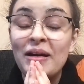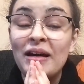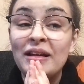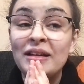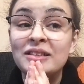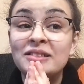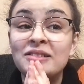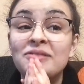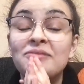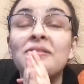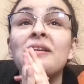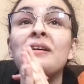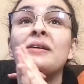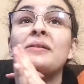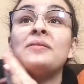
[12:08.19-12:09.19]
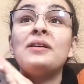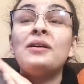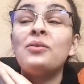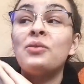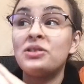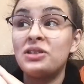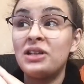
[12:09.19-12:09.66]
And it
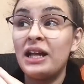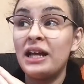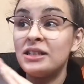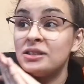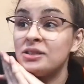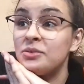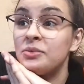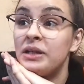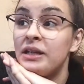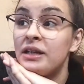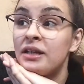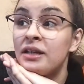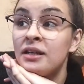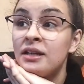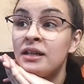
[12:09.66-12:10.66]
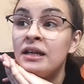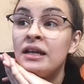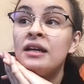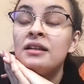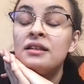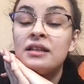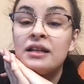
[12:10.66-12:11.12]
was last week
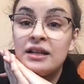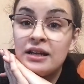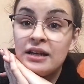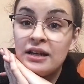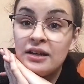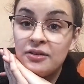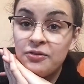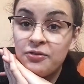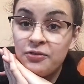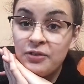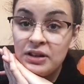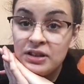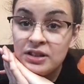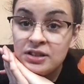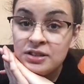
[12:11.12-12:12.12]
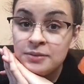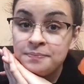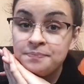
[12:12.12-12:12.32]
that I felt